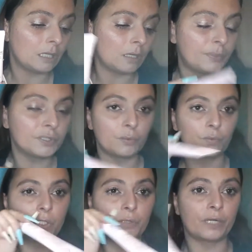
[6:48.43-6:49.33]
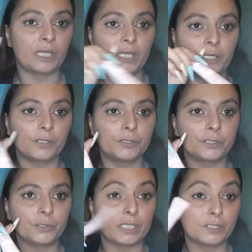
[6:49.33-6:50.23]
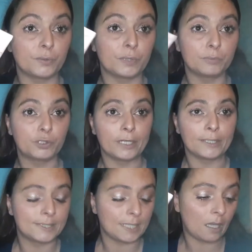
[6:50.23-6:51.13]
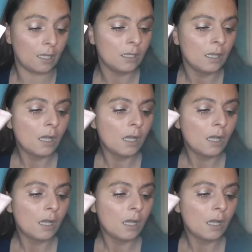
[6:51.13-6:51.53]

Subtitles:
I'll put the word right here so you guys know what I'm trying to say.